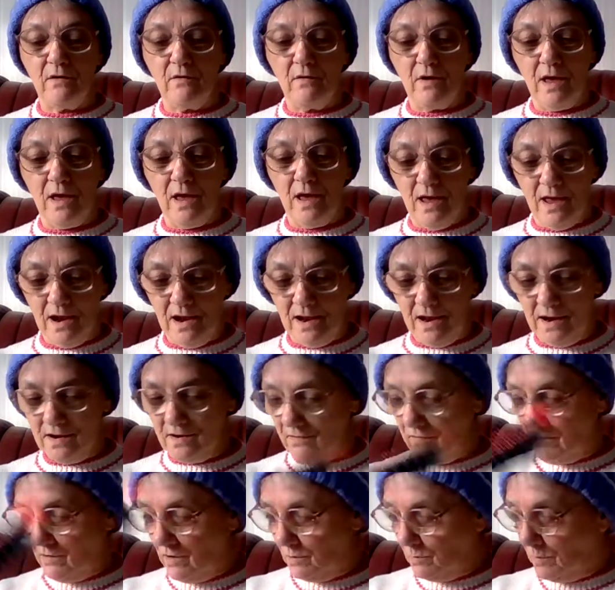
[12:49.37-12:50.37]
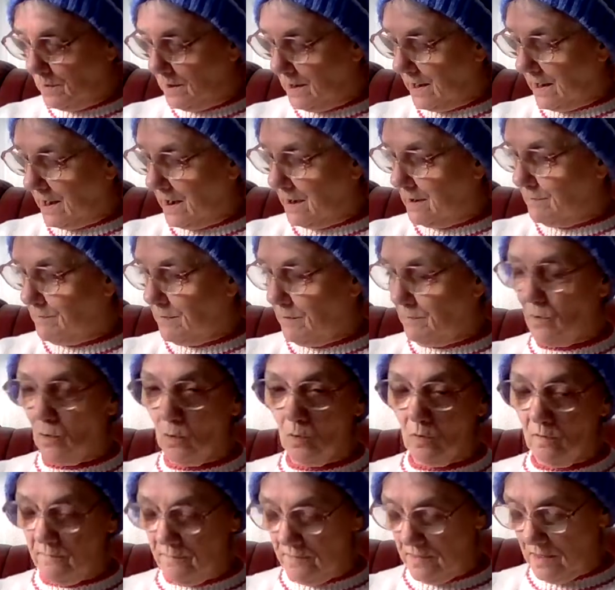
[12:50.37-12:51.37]
on when I get a bit more
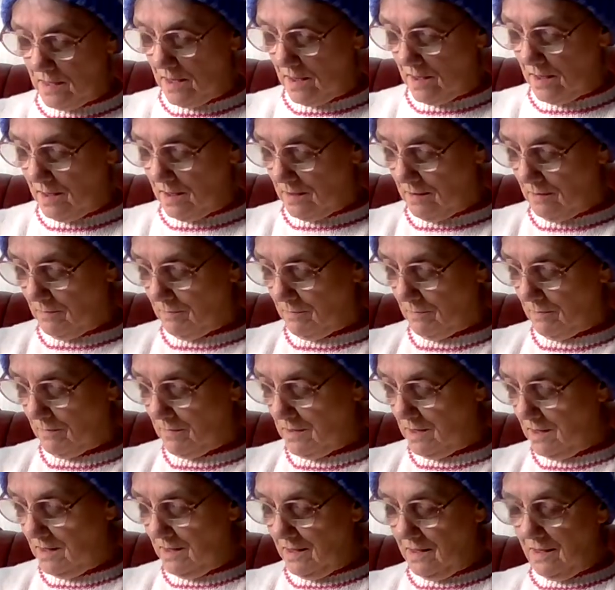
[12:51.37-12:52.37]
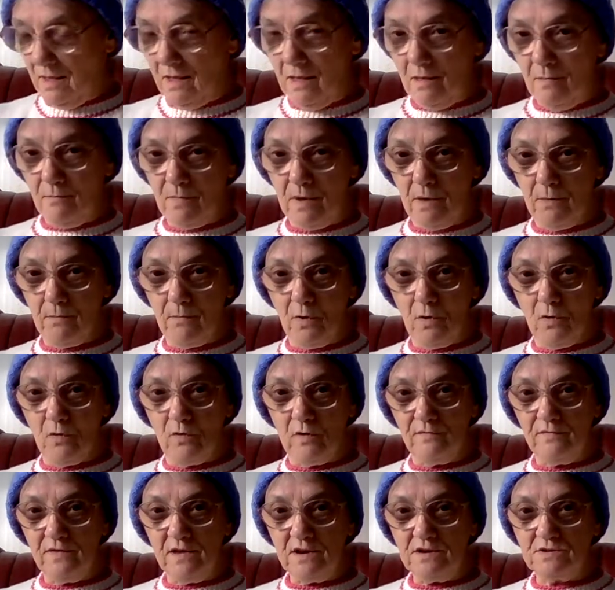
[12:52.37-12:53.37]
of bit more of
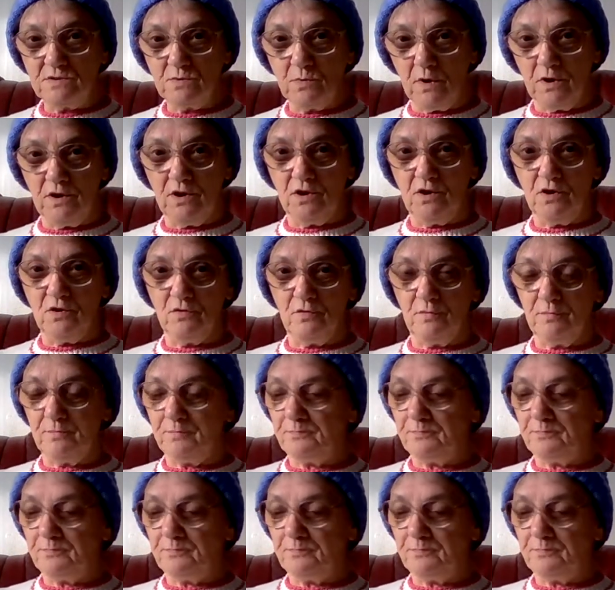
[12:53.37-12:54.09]
this one done.